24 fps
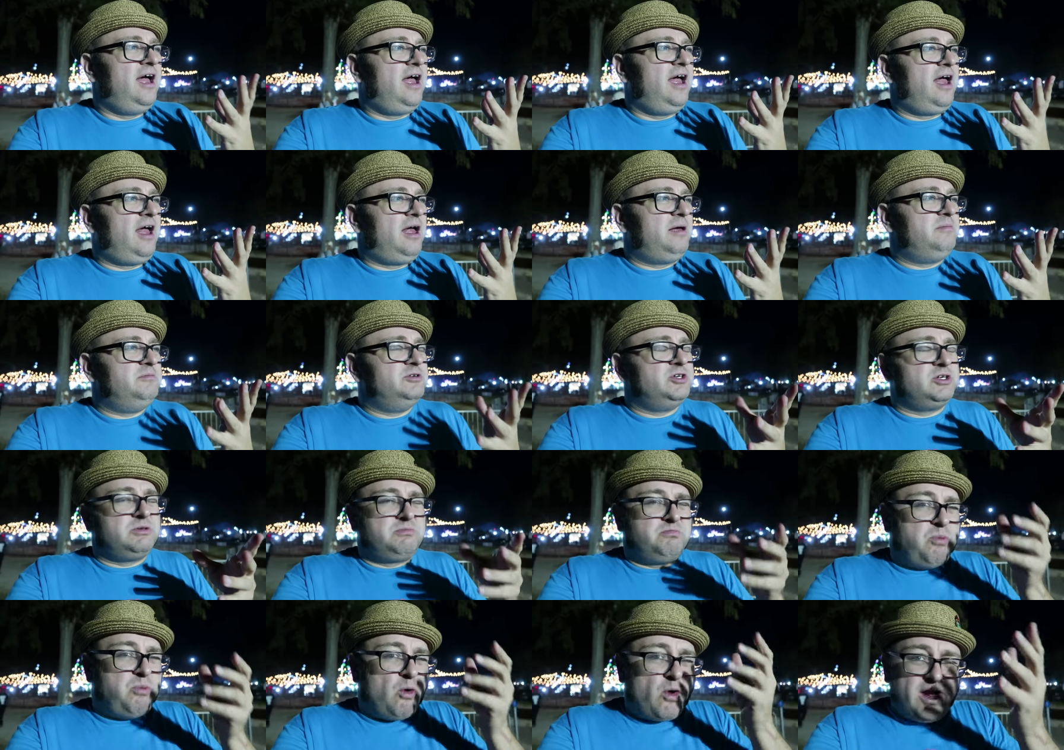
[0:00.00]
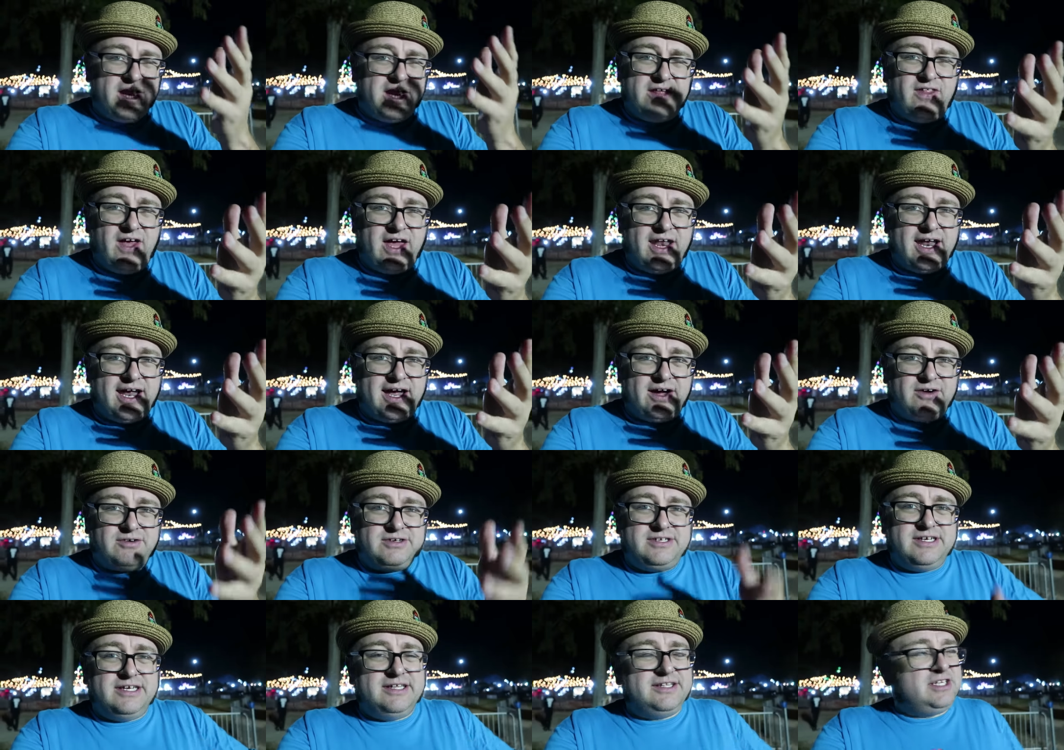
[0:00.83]
Just pointing that
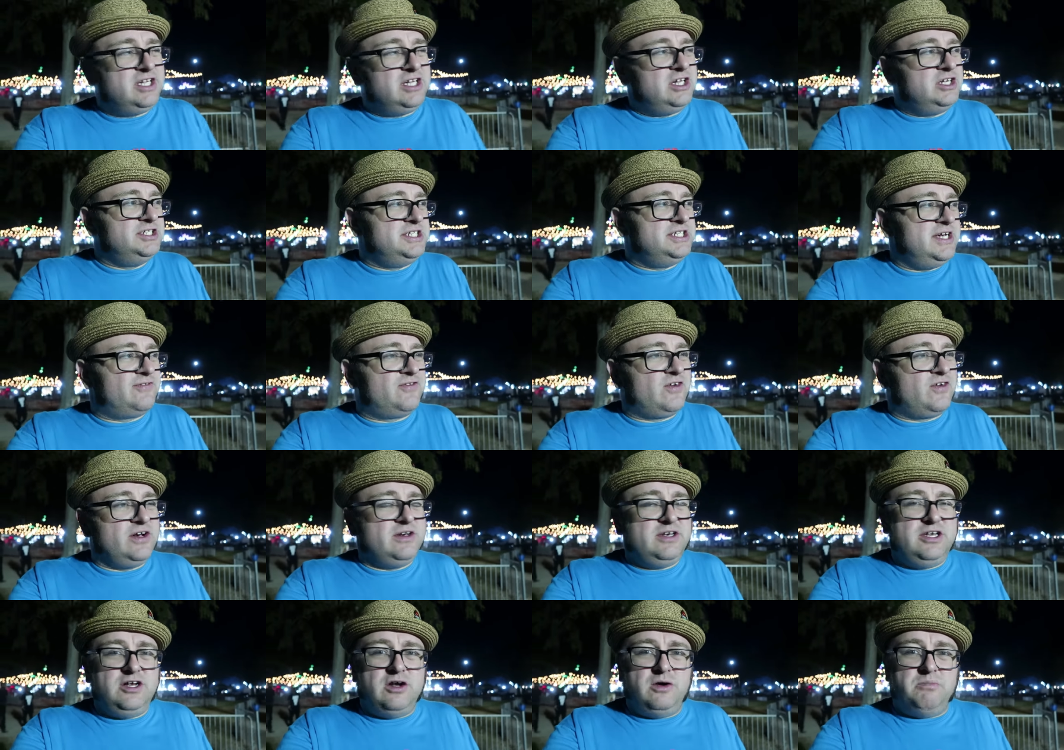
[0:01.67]
out is a little different.